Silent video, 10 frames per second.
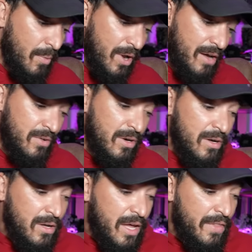and whatever.
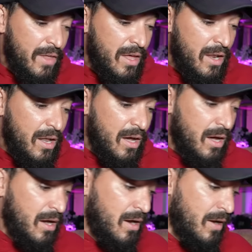And then
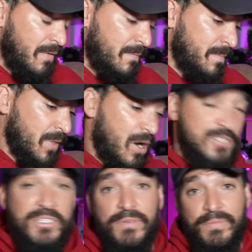
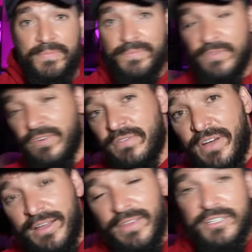also... Fun
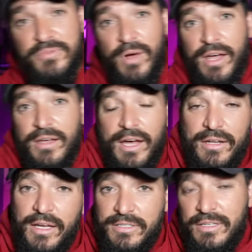fact, that is why
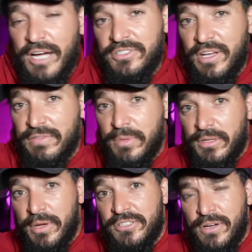I did actually have to
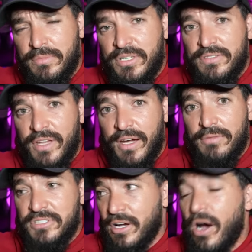make the Patreon because like I
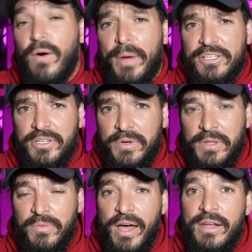was like, oh, I'm actually going in
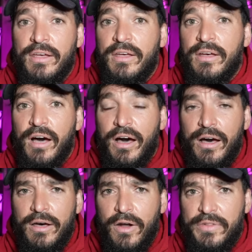the red
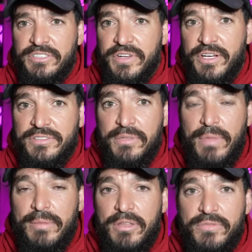on all these videos and
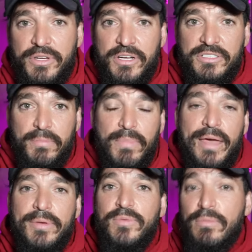maybe in 3 years I
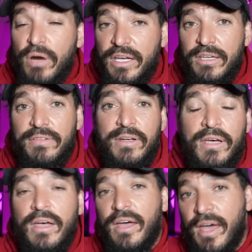maybe will break even.
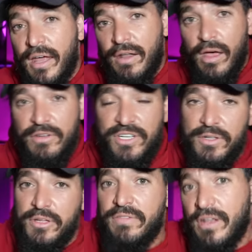And
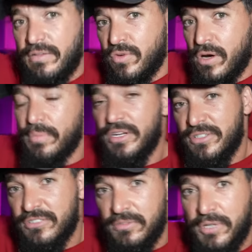genuinely, if any of you are a
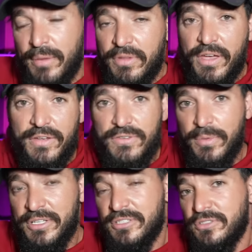Patreon subscriber, thank you so
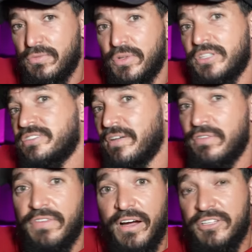much because you really saved
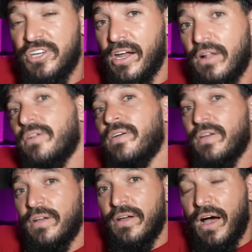the fucking channel.
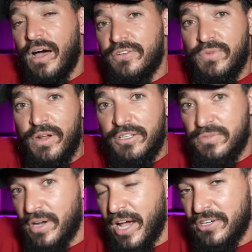I just want
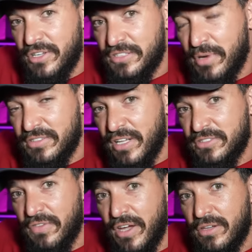to actually express that.
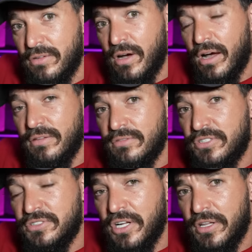So thank you
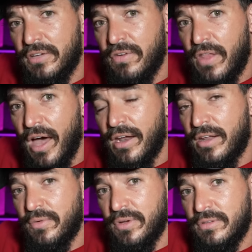sincerely for that. And
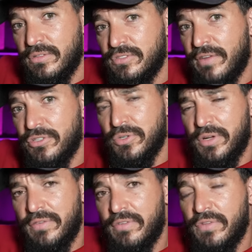anyone who's ever
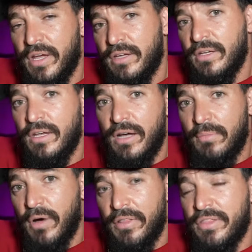joined even for like a
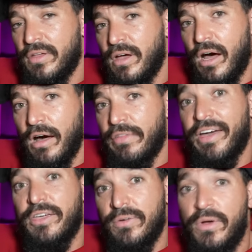month,
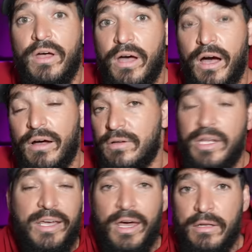thank you.
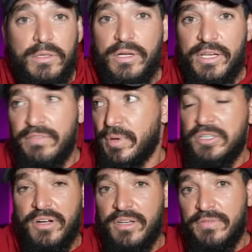And again, literally if
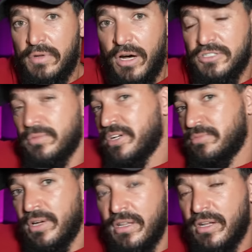Patreon even also makes
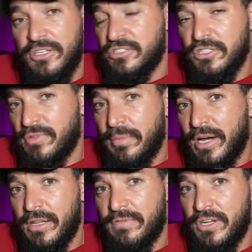money, then it just goes right
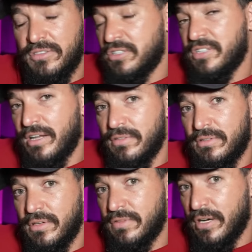back into the videos. It's not
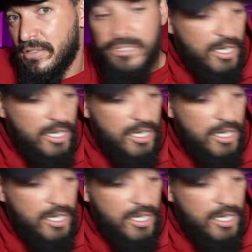even a fucking